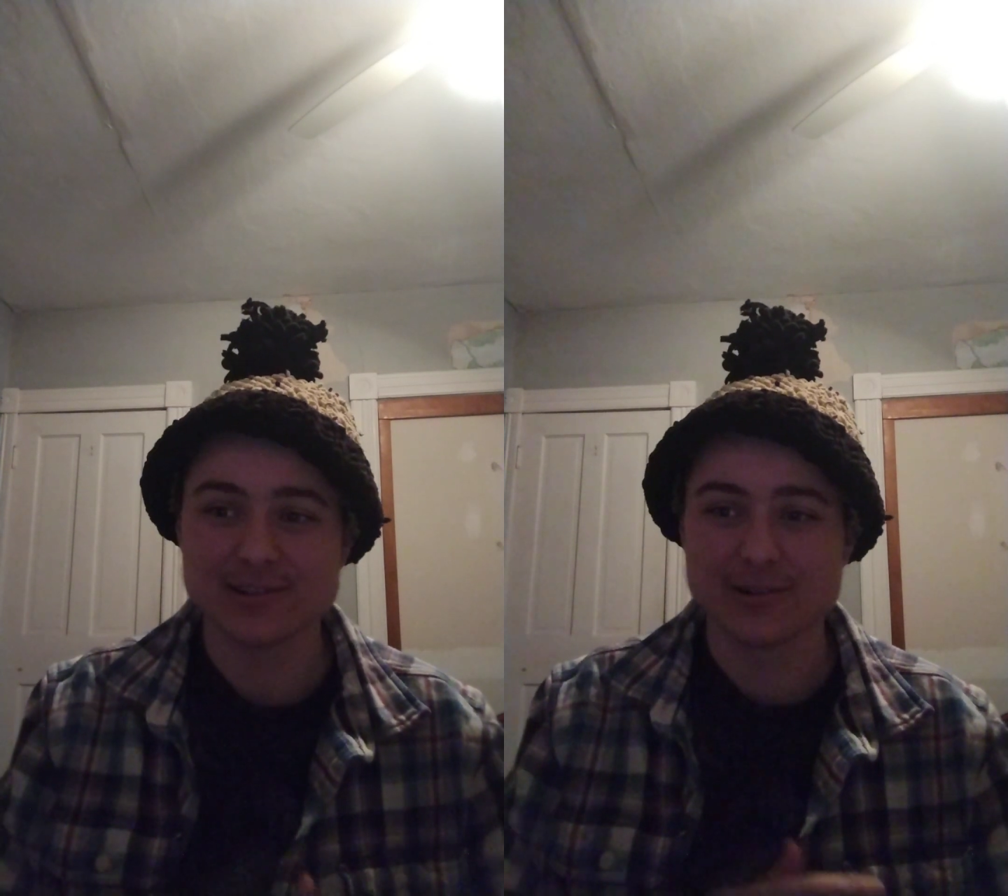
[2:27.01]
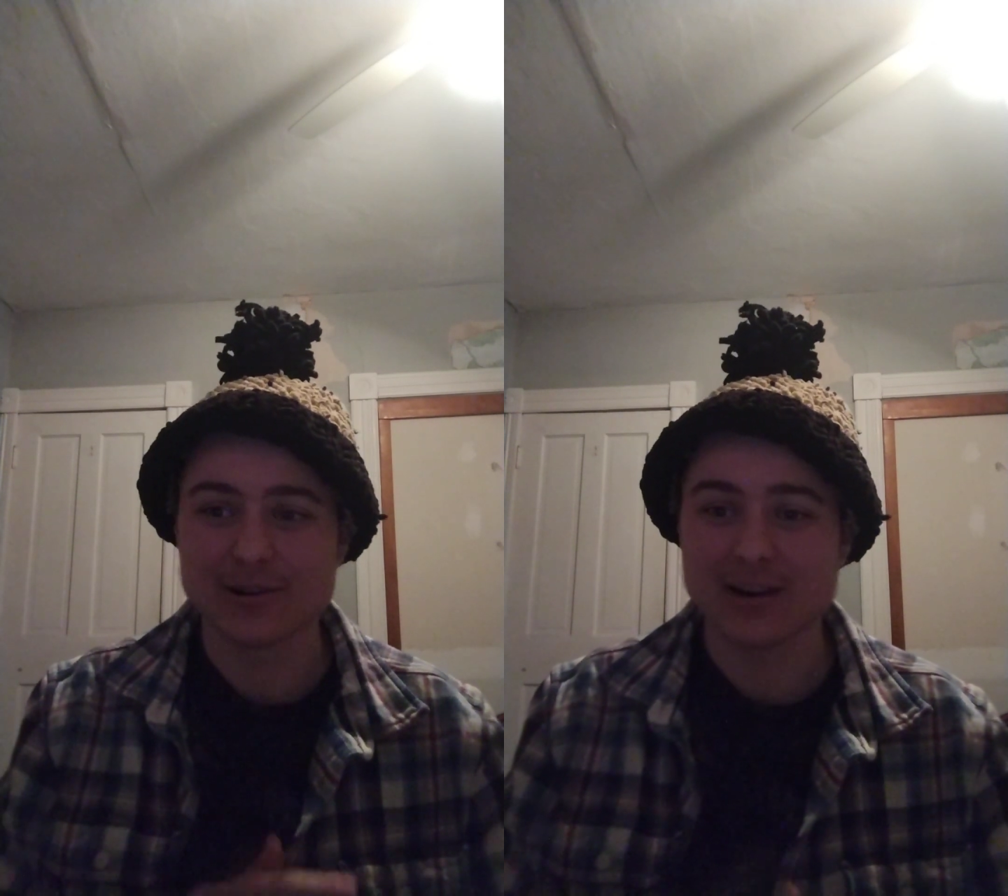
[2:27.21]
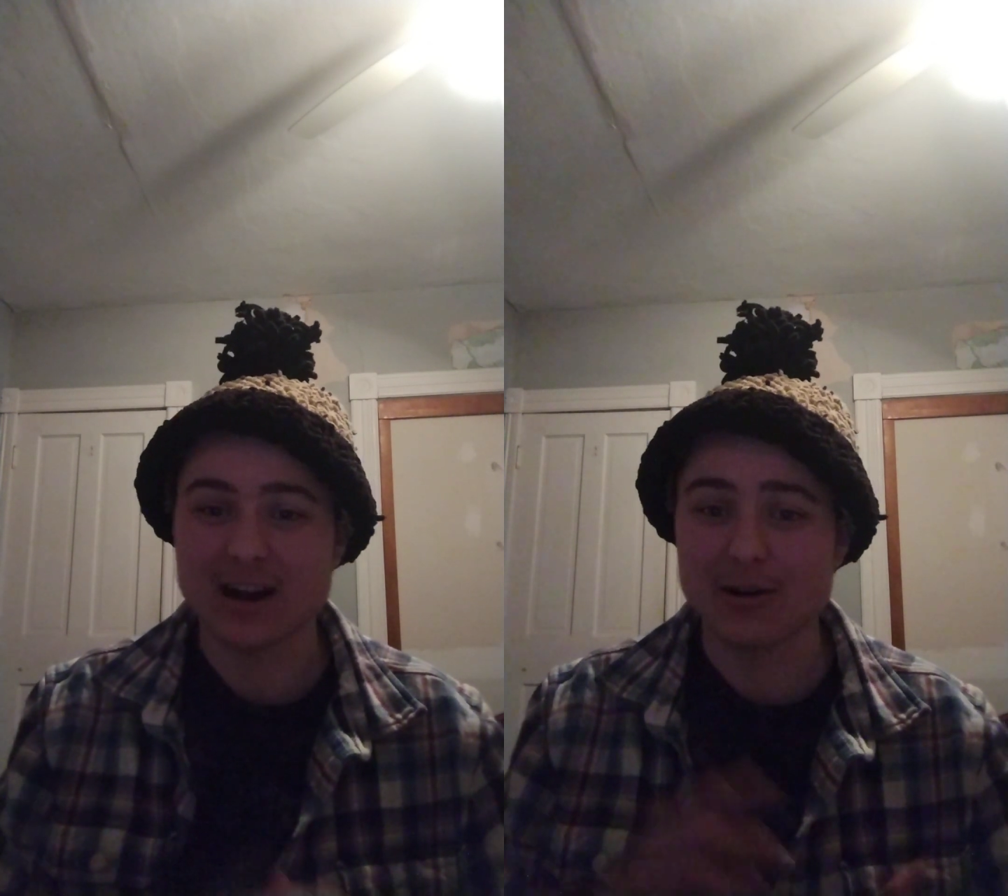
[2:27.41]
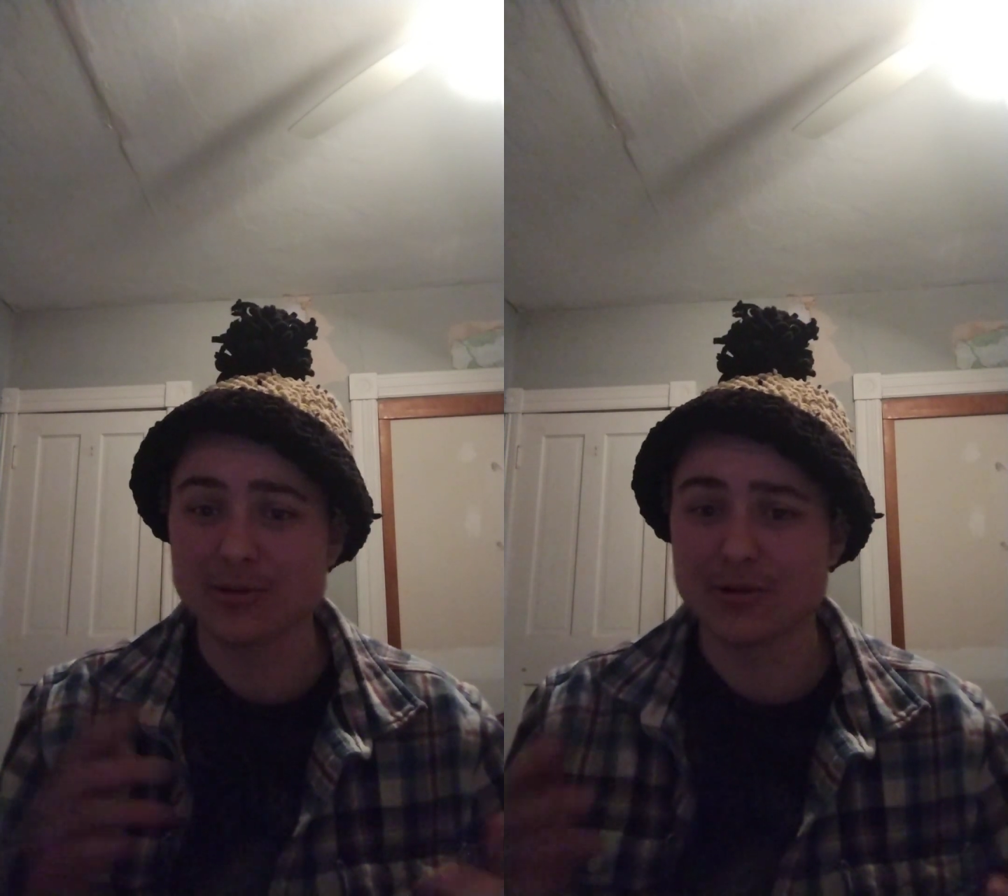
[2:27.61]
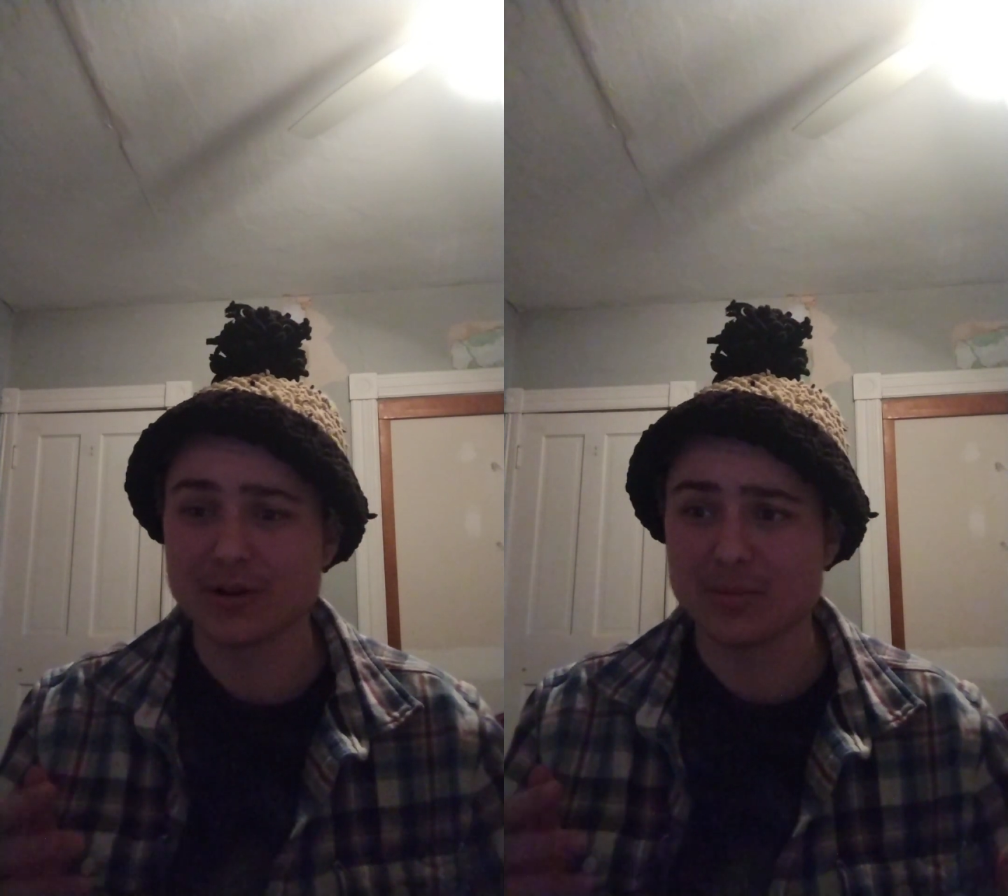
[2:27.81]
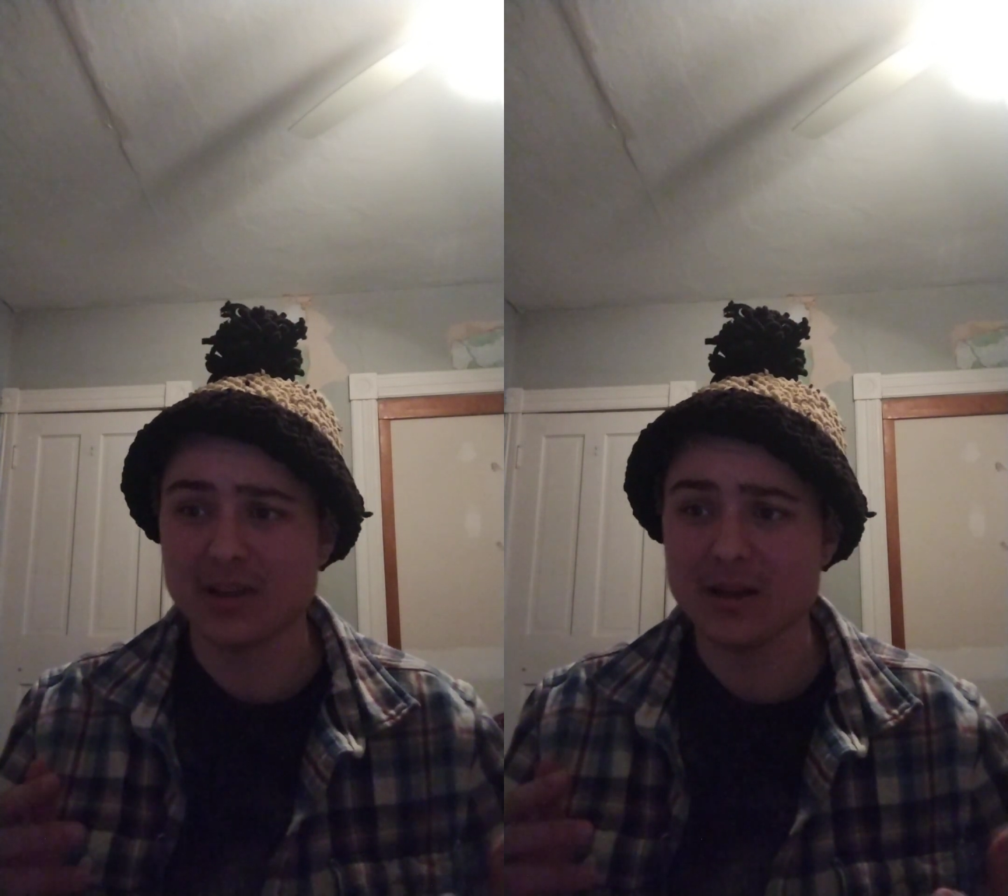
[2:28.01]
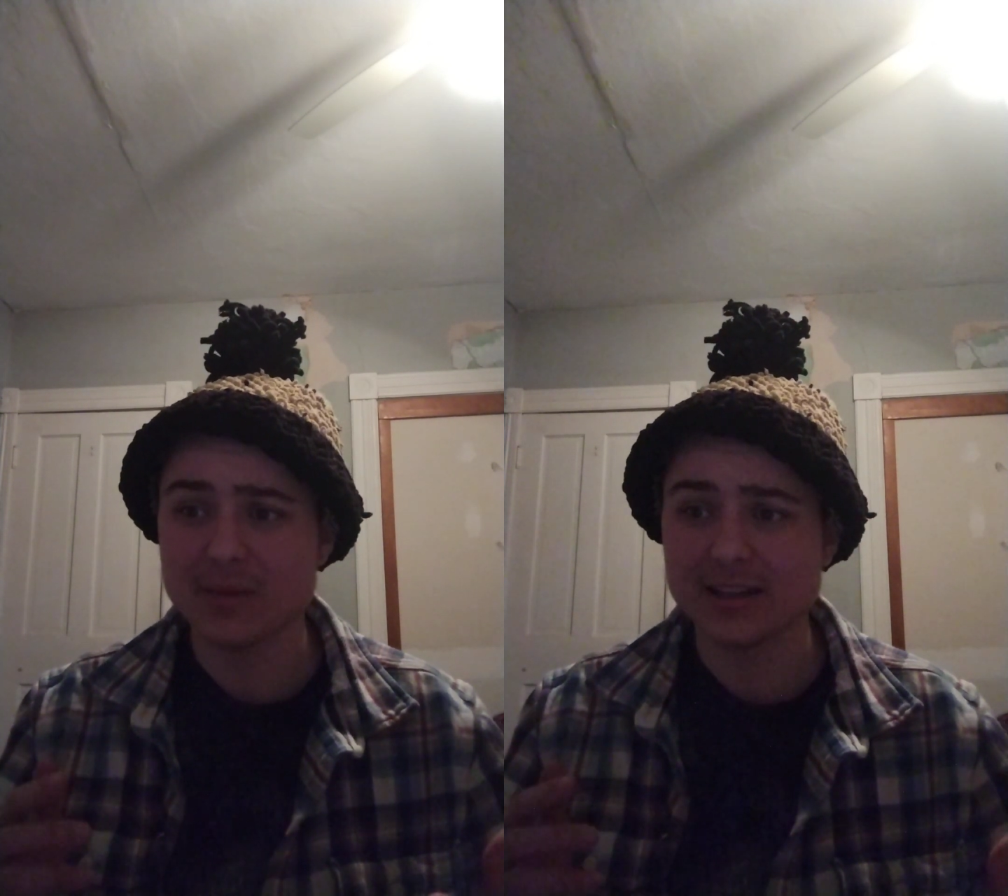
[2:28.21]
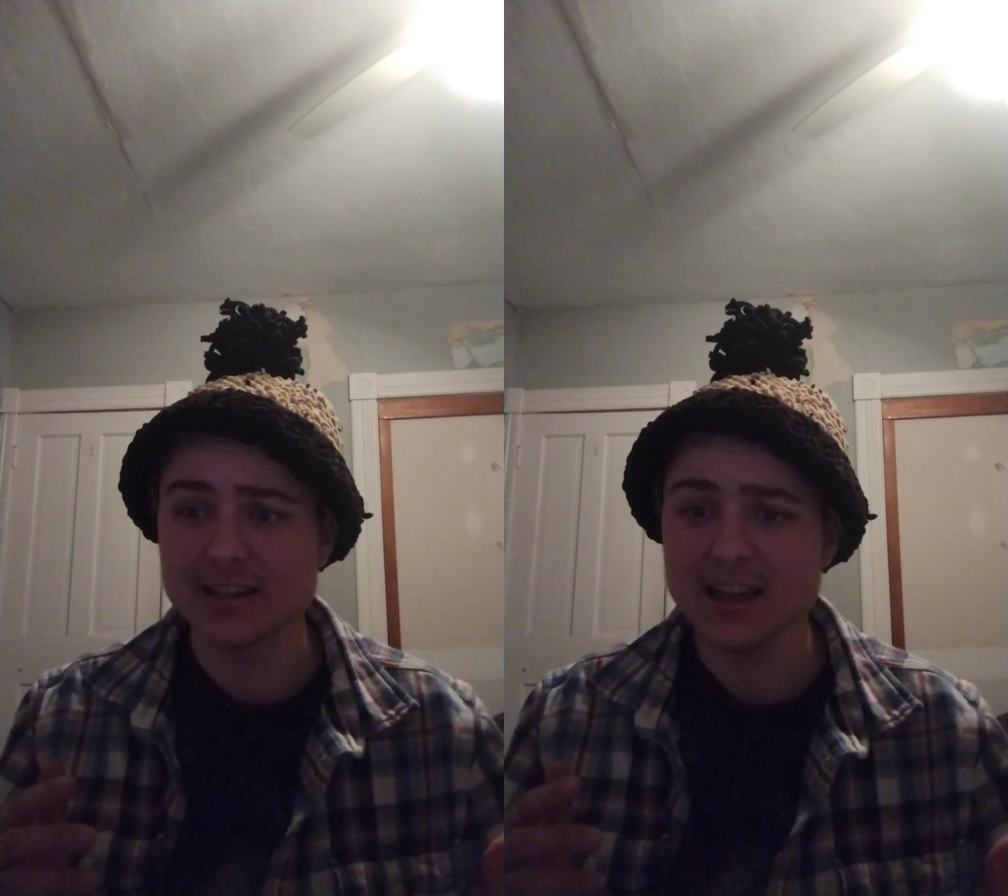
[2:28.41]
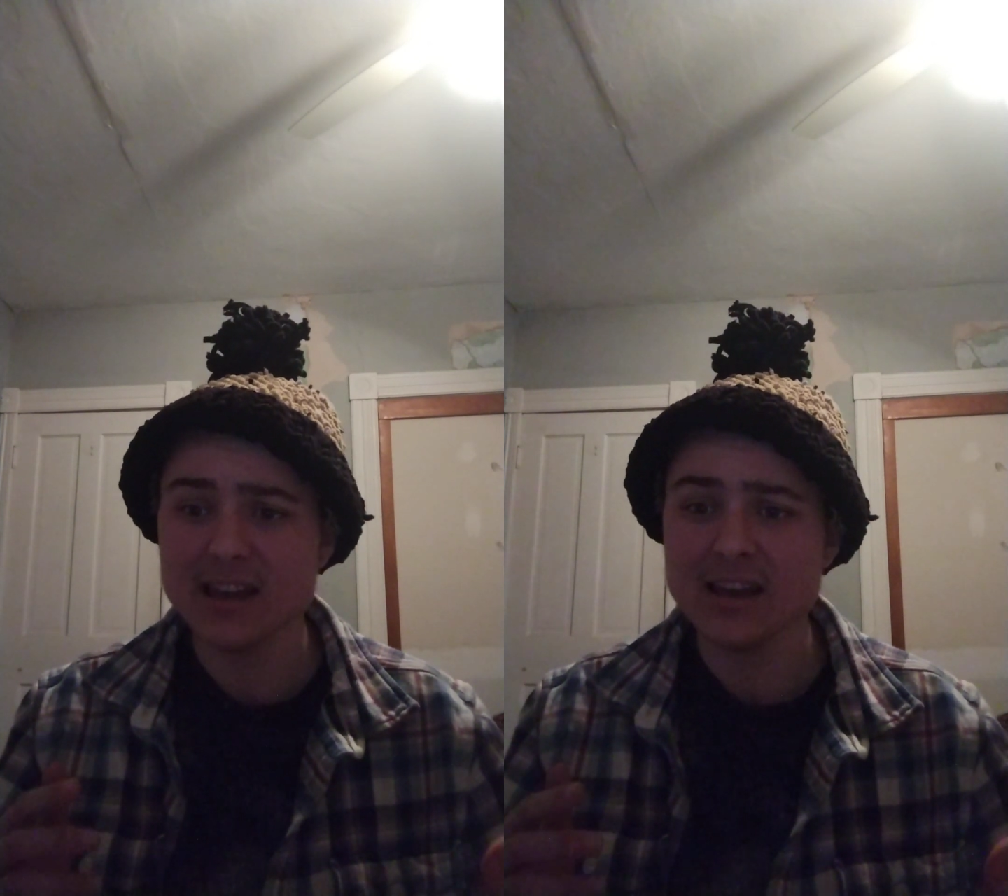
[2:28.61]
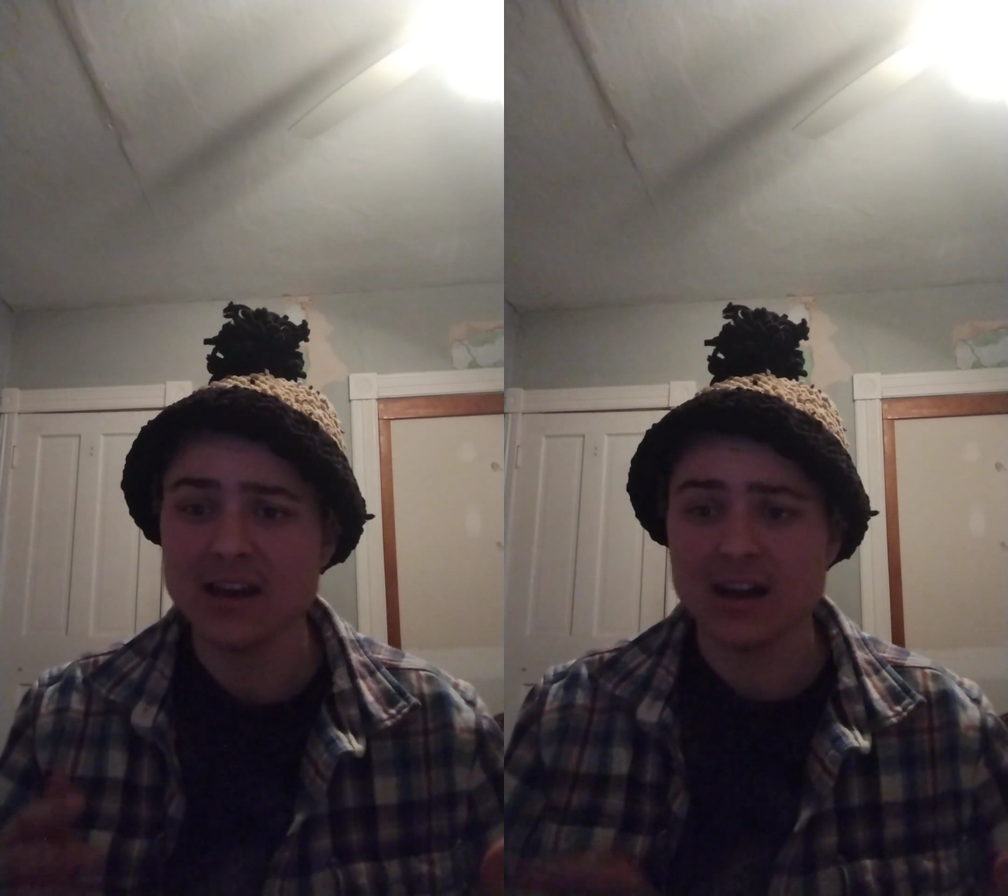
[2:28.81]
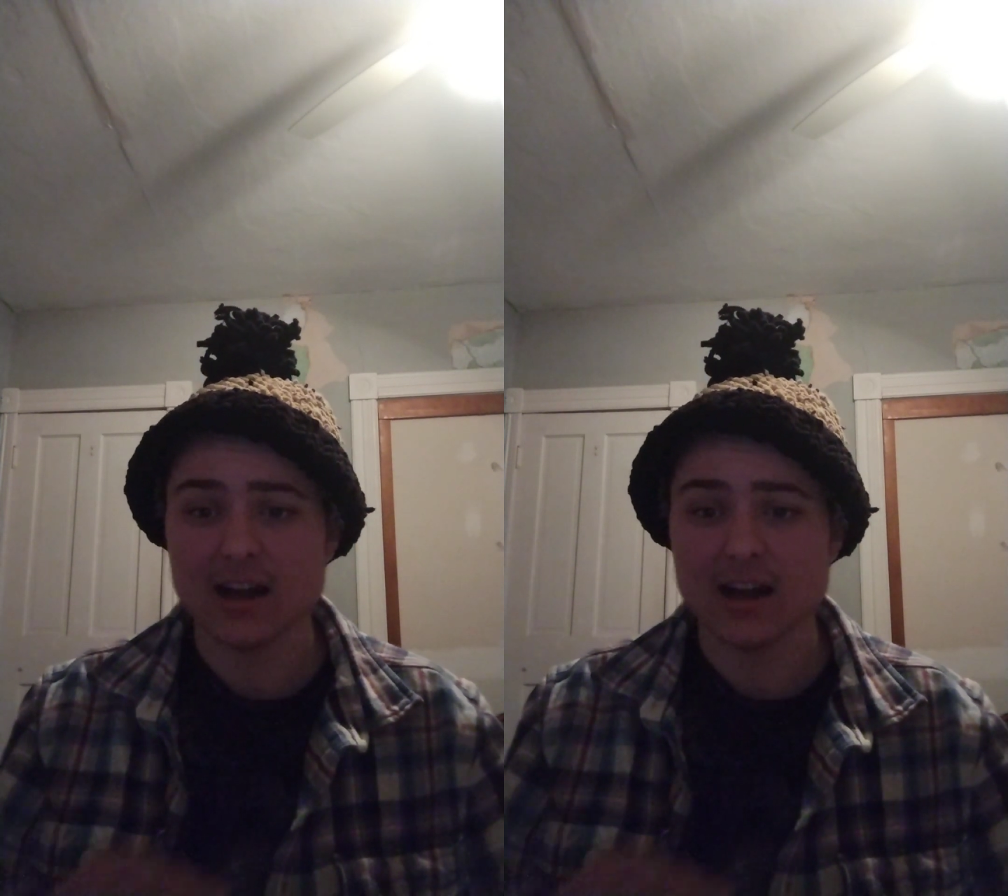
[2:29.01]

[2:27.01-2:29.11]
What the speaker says: or how I'm going to plan my day,